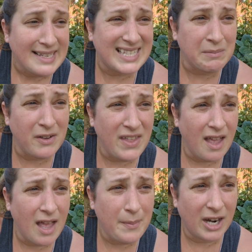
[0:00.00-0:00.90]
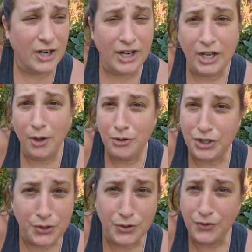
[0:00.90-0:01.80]
Some of them are going to go
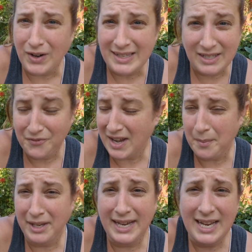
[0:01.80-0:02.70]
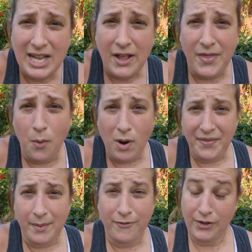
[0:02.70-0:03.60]
to friends and family that
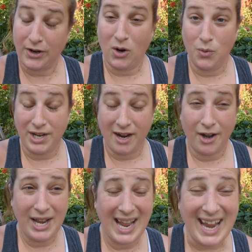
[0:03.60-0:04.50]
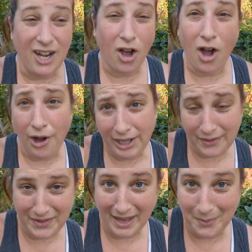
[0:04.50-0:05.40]
want them for their own yard, and all
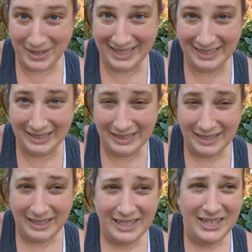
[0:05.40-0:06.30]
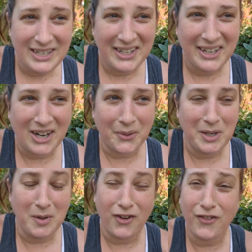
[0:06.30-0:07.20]
of them are
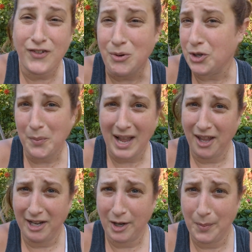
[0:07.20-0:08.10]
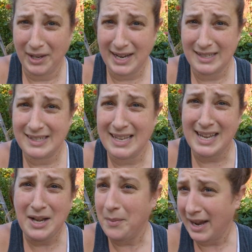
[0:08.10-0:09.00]
going to be future pollinator plants
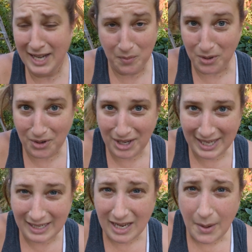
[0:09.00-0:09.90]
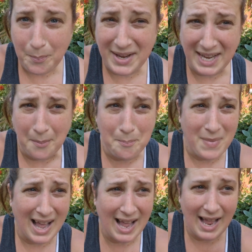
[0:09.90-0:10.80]
in my community, making
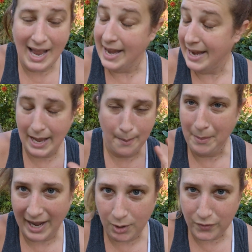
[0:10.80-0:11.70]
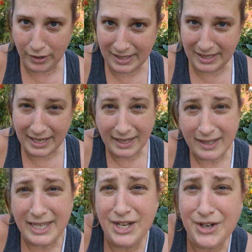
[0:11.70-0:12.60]
my biodiversity
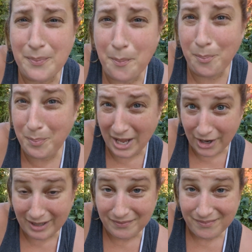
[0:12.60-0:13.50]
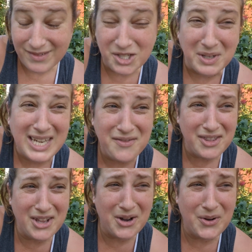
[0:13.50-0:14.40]
here better. So
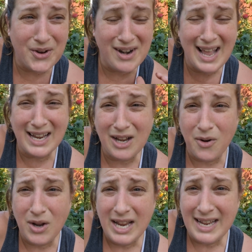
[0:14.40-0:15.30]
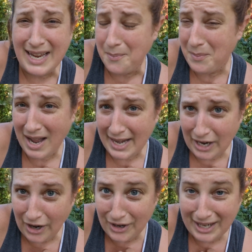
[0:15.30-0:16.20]
even though they're not in my
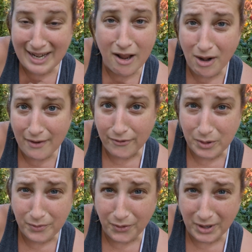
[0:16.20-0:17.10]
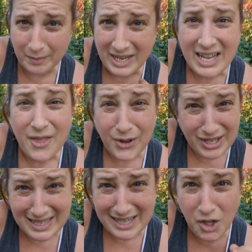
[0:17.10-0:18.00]
yard and I don't have room for them, they're
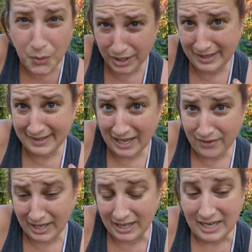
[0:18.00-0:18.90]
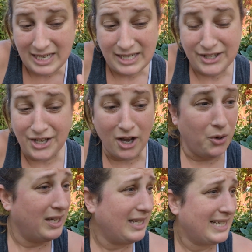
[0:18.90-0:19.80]
still worth saving.
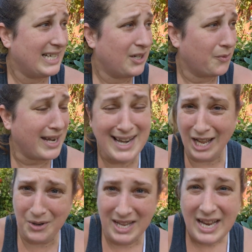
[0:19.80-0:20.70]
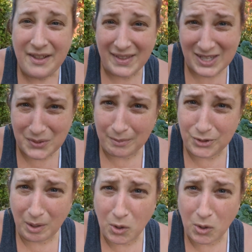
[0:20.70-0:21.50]
So right now, that's what I'm doing.